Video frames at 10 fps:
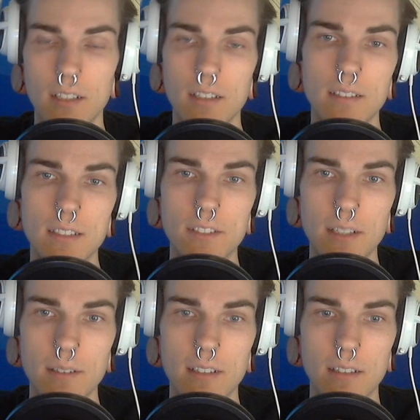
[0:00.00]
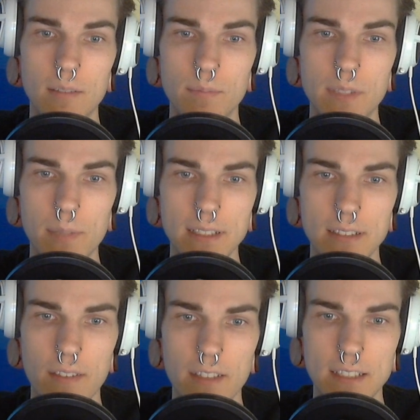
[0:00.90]
Depends
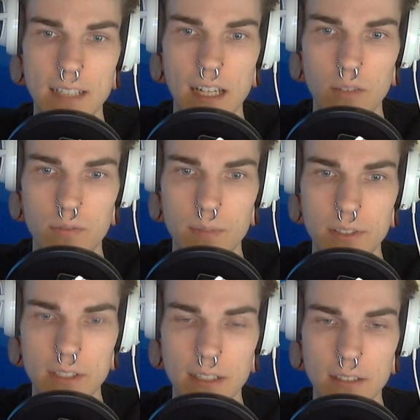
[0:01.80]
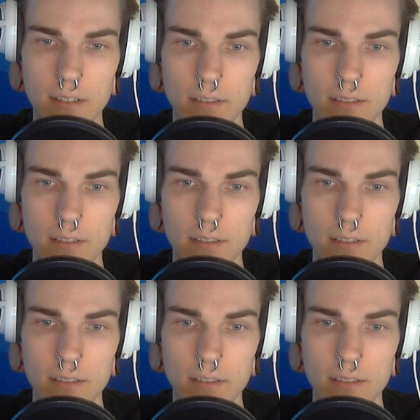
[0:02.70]
on the style of music.